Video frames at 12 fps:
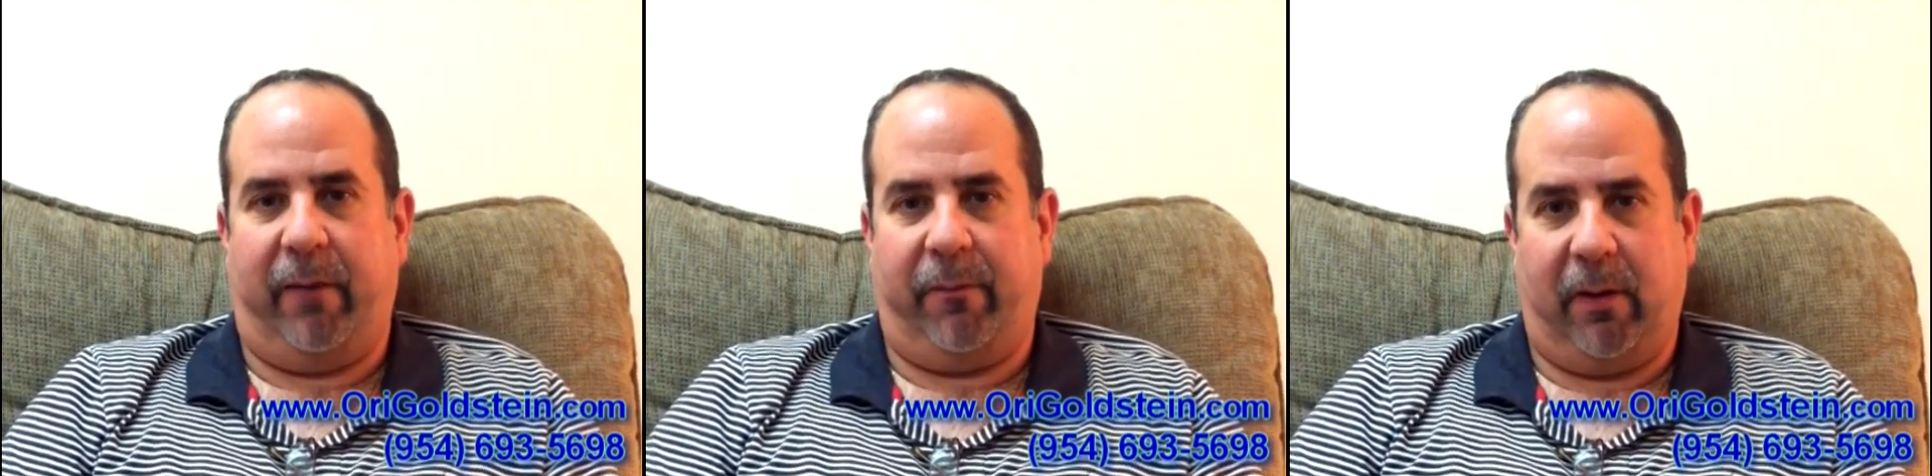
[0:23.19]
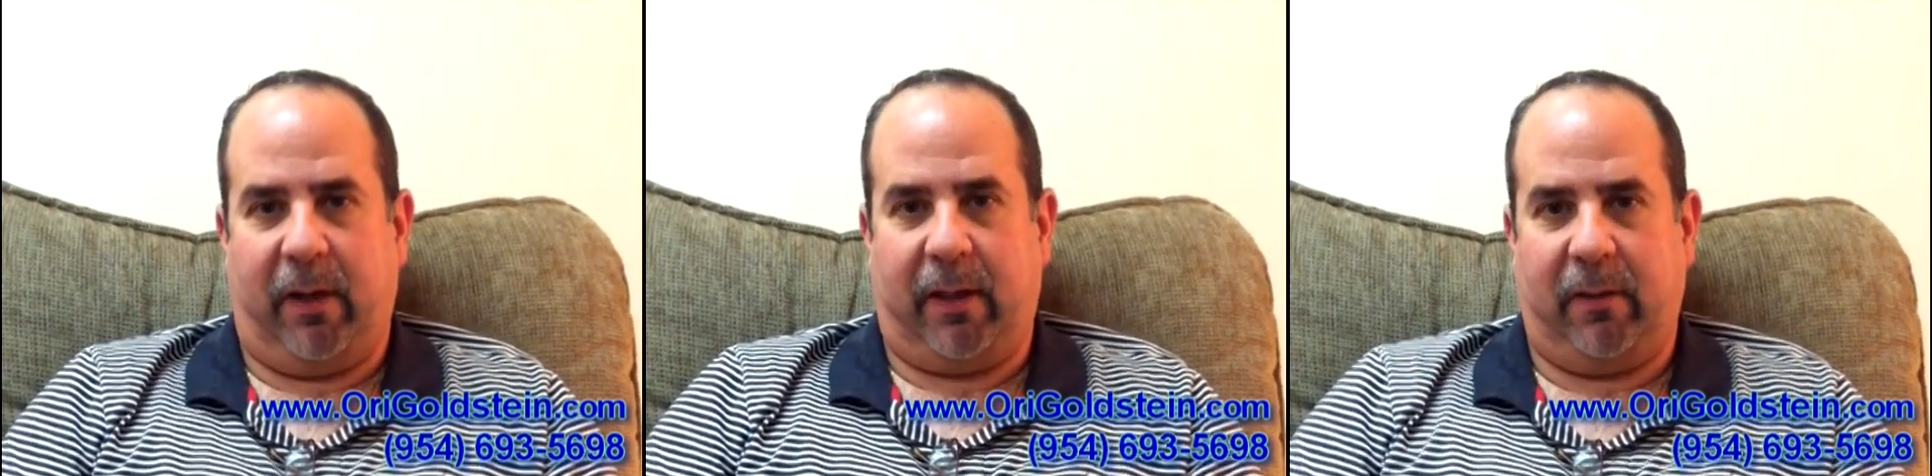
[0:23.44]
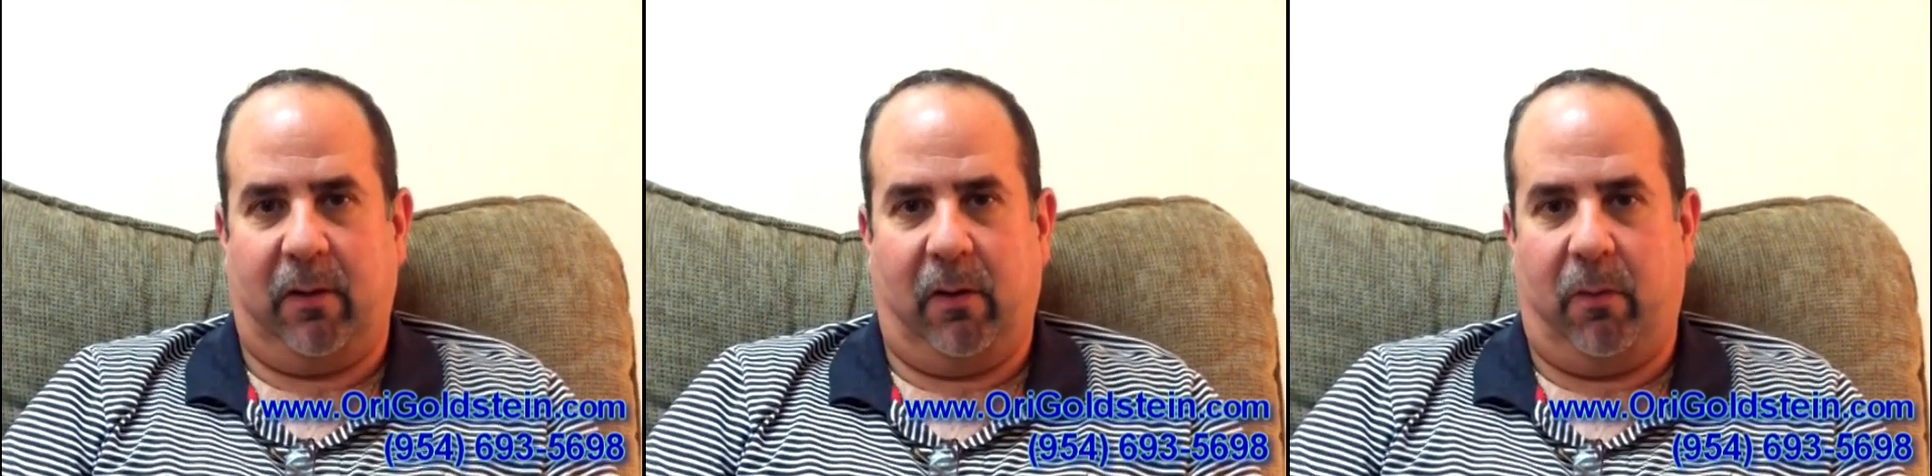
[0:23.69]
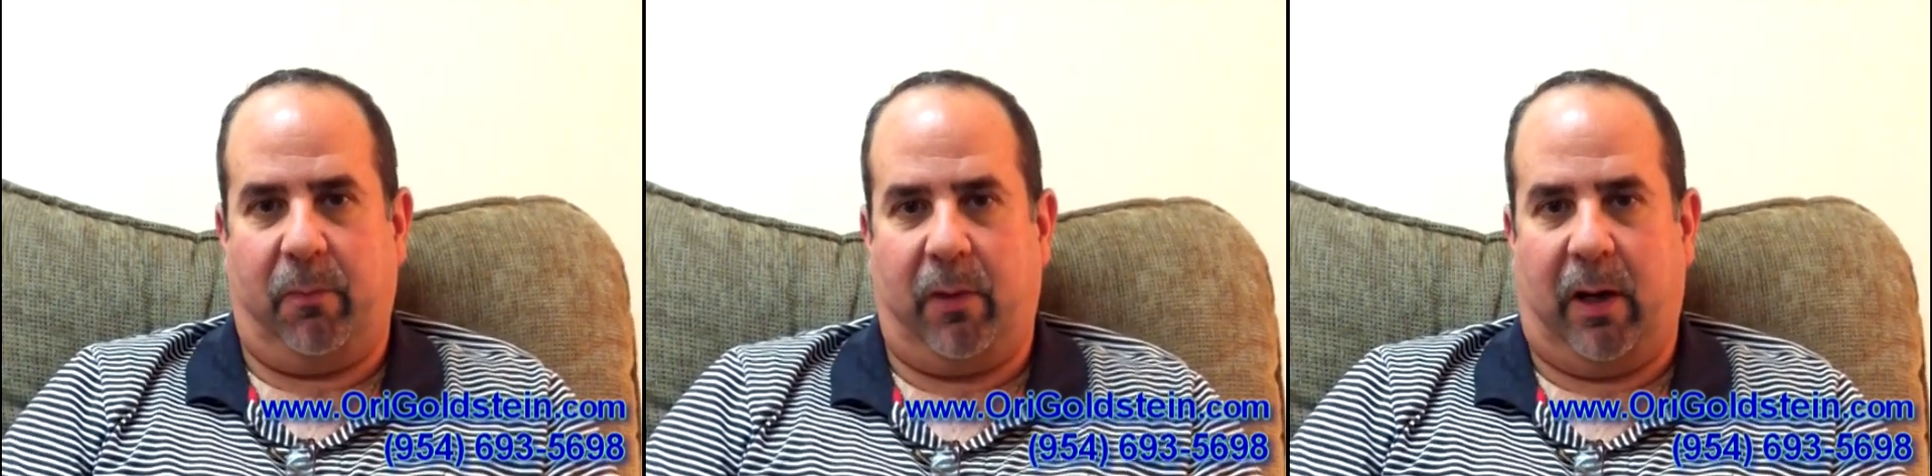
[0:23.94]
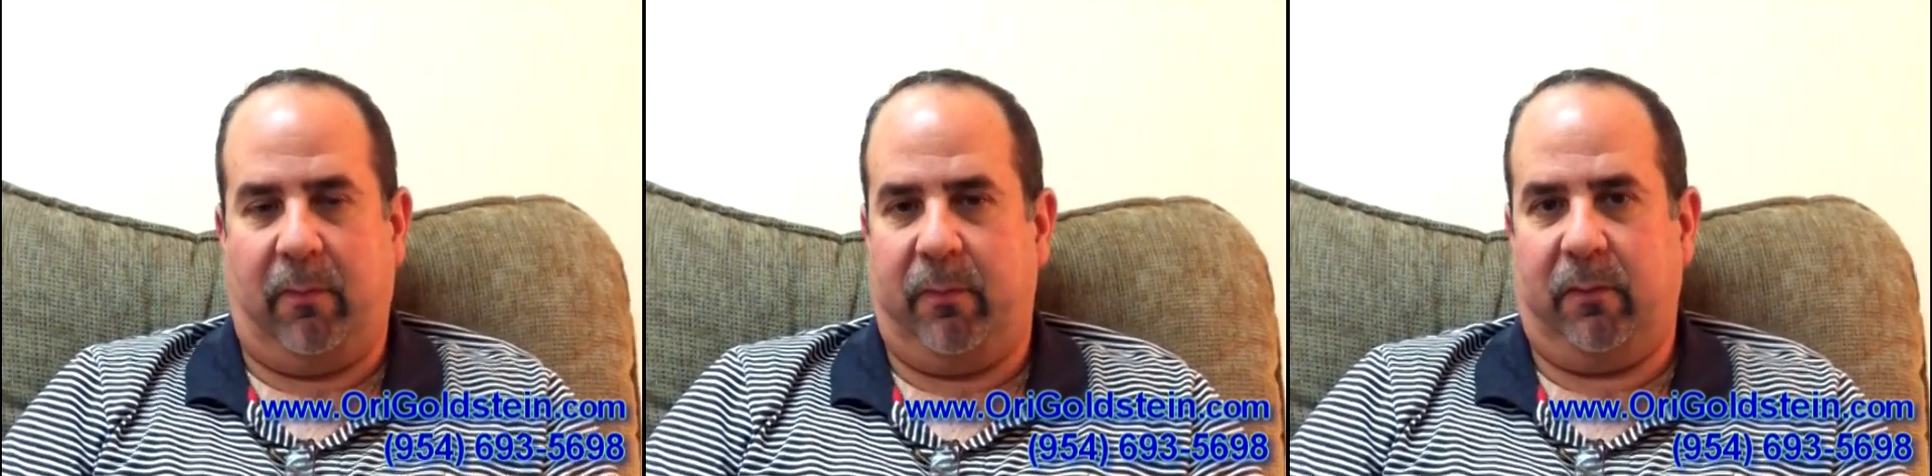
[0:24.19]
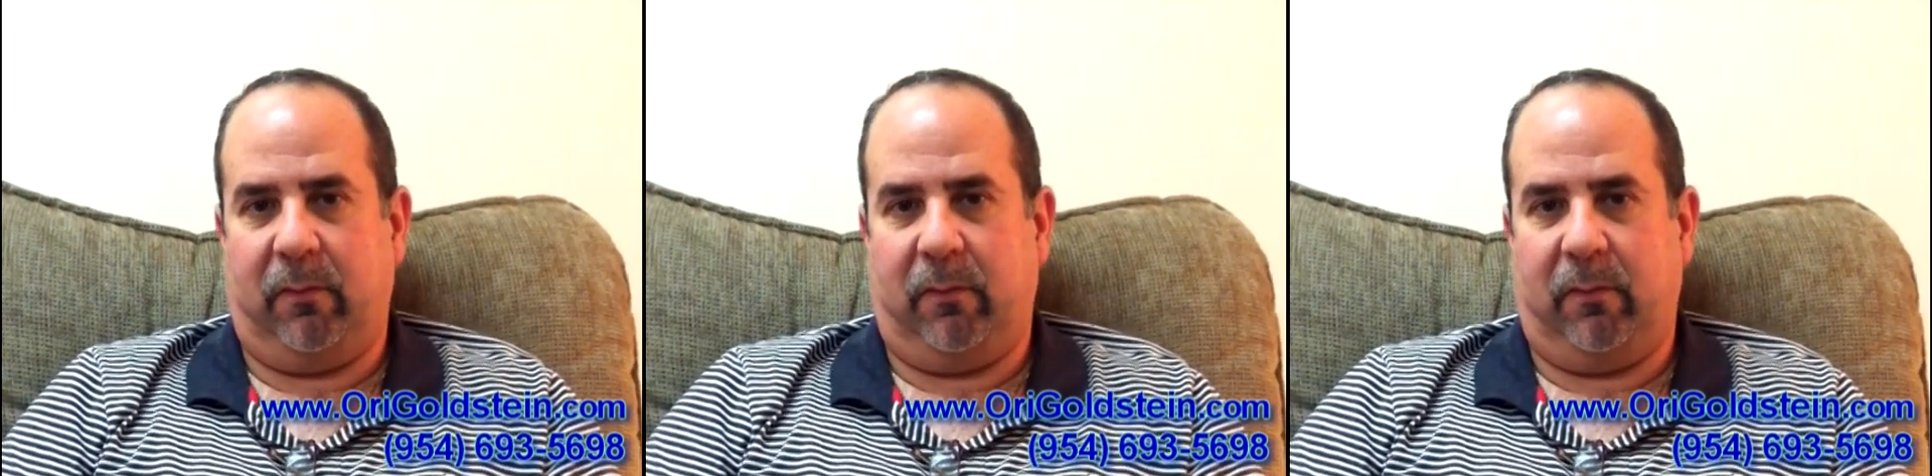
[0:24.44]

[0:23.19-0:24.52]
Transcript: I feel like the whole problem